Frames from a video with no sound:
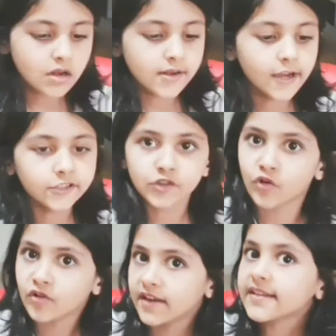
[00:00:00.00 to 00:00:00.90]
the
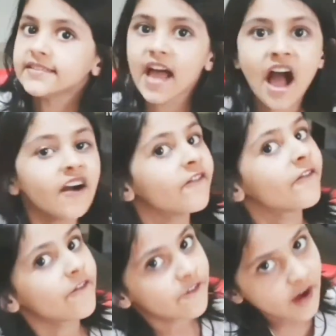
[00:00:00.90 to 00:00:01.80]
donuts are
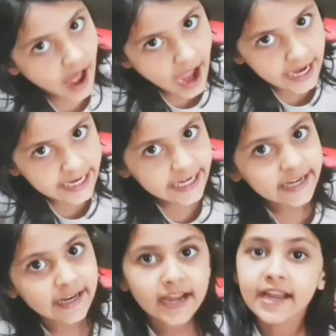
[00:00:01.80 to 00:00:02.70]
fried
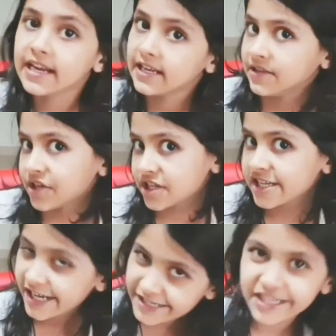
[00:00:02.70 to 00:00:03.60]
in the
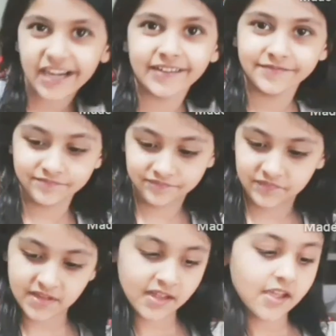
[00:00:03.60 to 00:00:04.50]
kitchen.
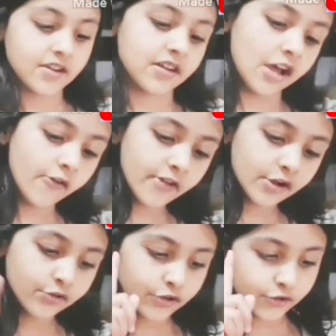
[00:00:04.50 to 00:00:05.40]
Now we are
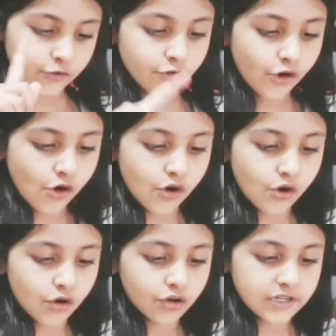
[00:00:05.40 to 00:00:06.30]
going to
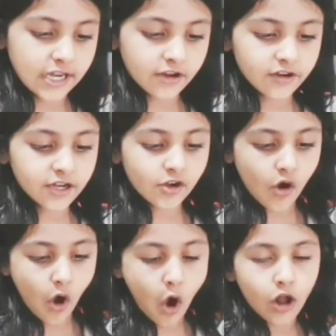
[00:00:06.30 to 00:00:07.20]

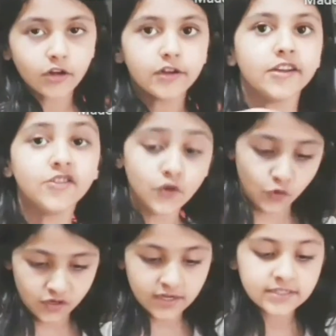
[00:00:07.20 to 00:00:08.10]
decorate all the
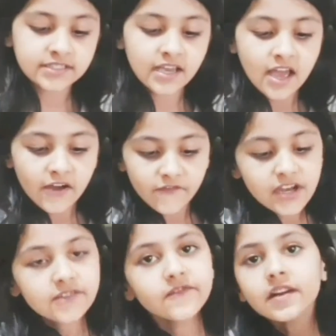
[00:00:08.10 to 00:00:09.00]
donuts.
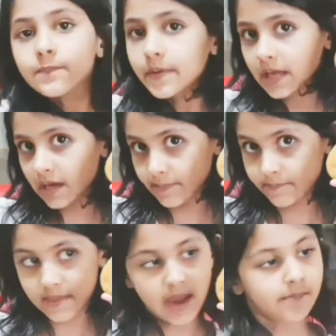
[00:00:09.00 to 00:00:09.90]
First we'll pick
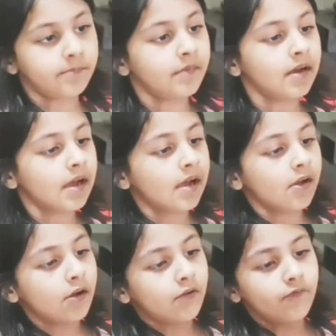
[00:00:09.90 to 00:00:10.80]
up them.
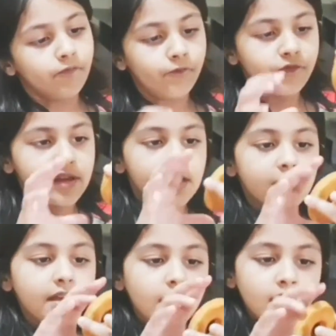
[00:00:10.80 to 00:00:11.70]

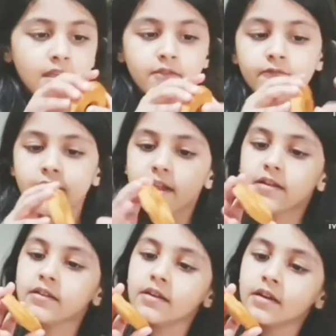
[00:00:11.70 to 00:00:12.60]
We will